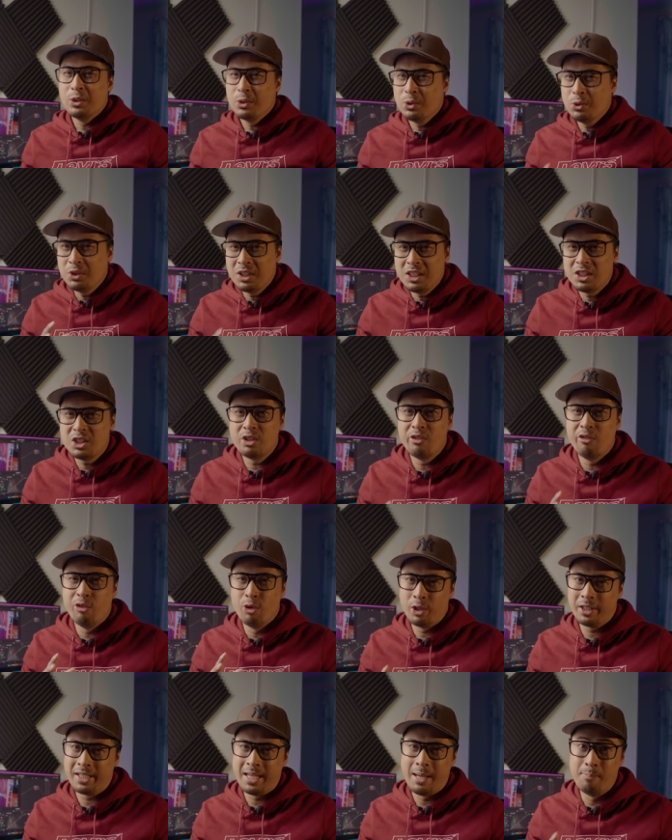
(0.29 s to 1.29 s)
Who needs to
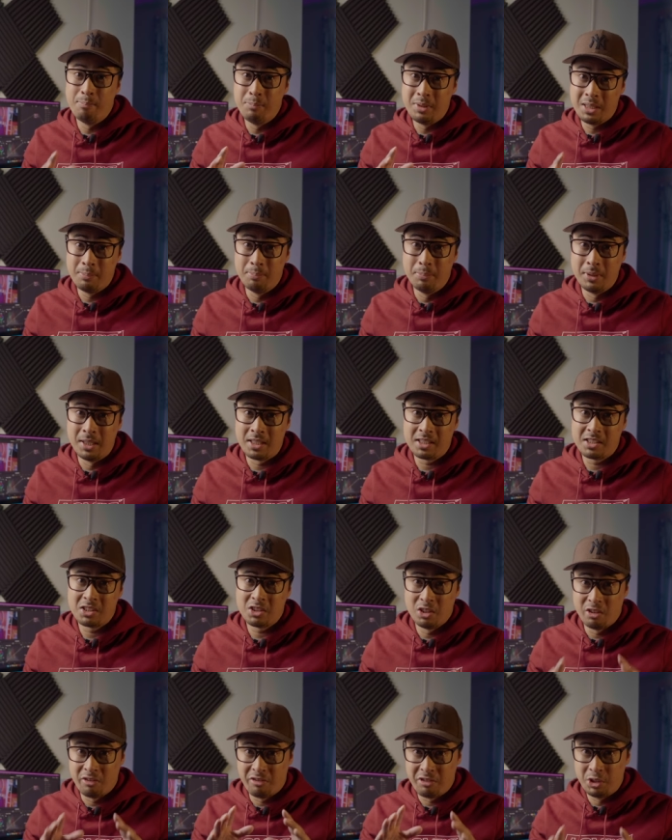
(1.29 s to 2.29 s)
fork out big bucks
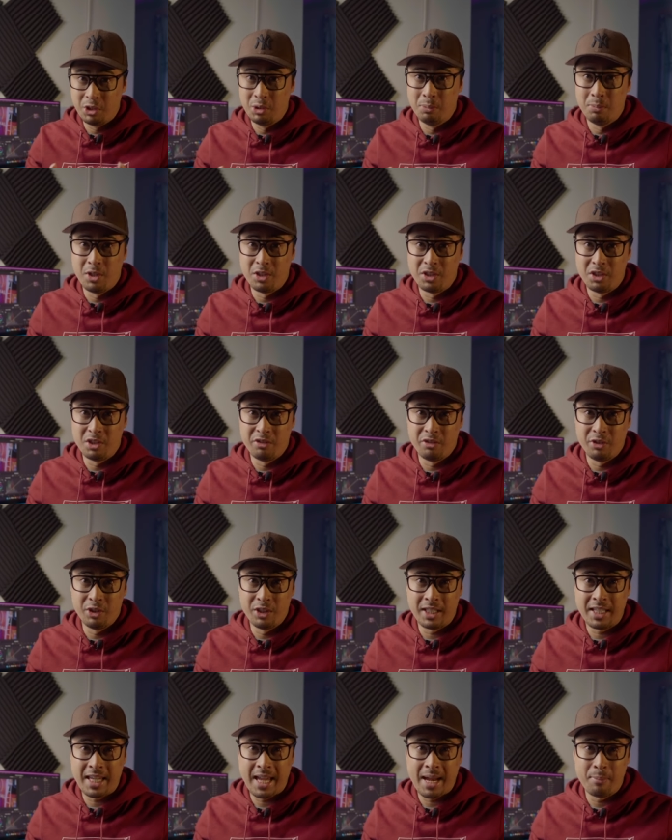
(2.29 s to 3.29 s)
on a field monitor for
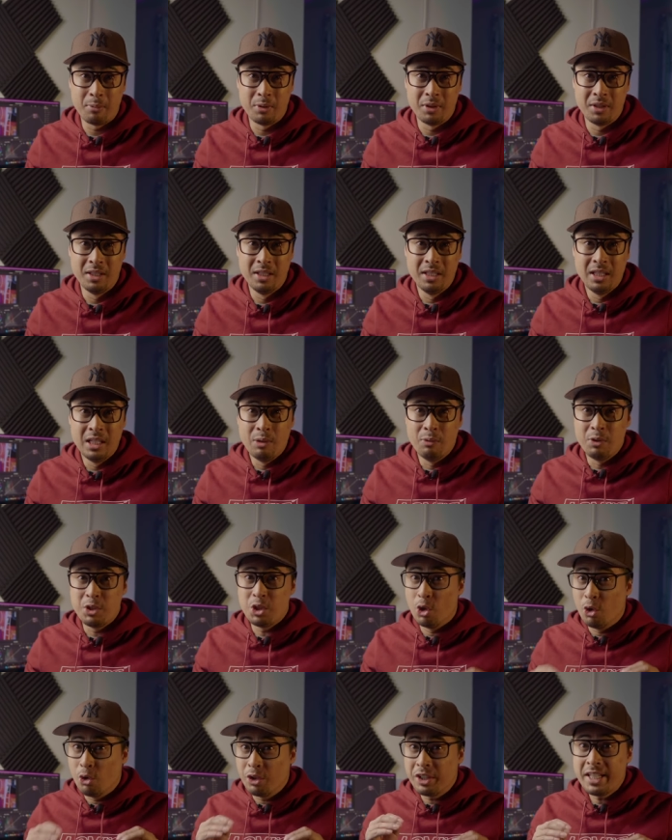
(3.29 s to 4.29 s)
your camera when
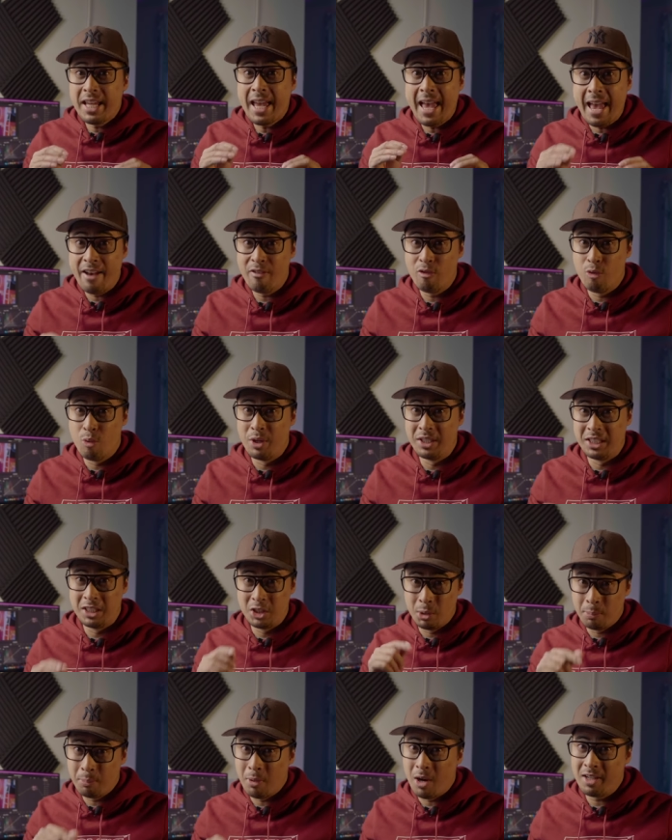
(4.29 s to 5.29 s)
you already have one in
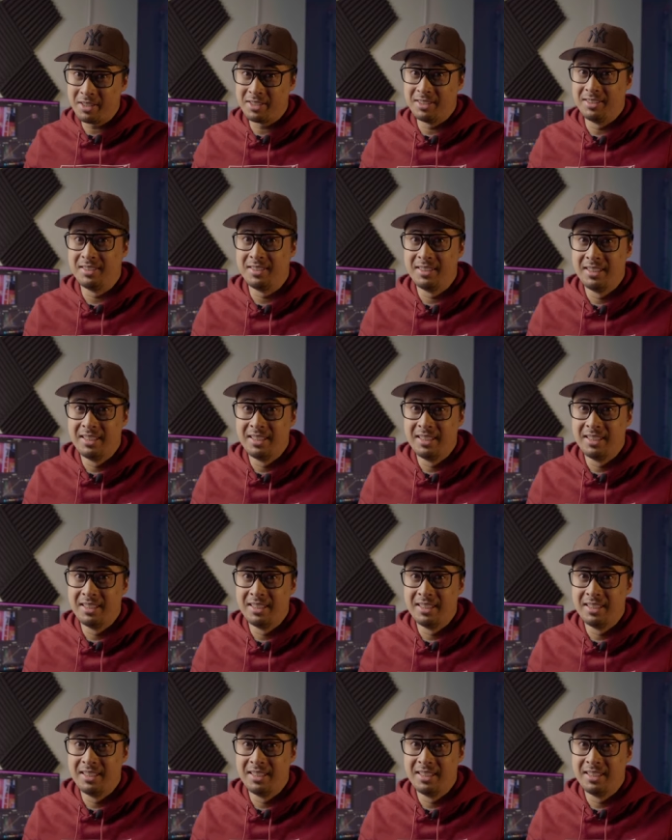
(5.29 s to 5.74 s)
your pocket?